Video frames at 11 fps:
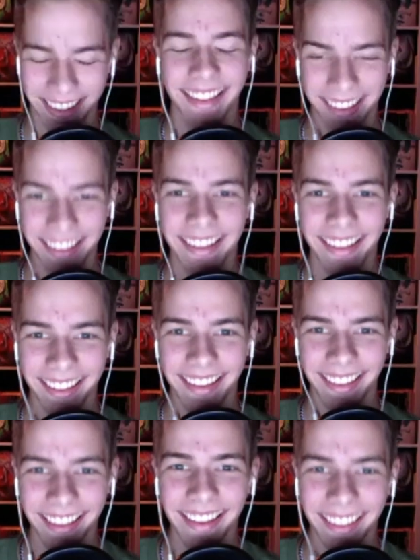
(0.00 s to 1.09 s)
it goes back,
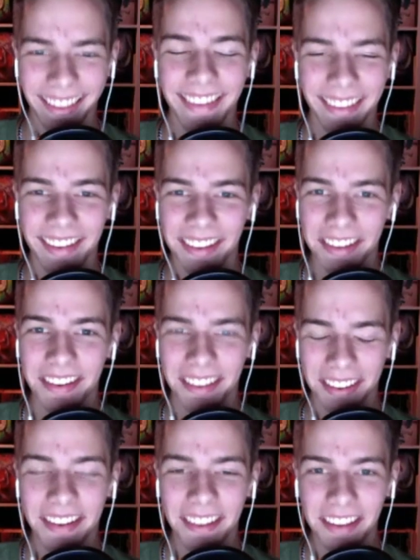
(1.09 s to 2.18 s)
you know,
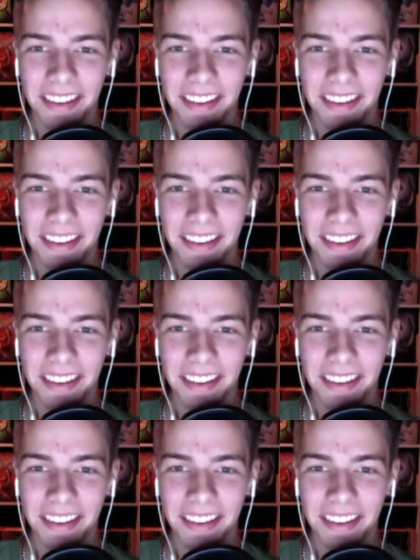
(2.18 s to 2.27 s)
and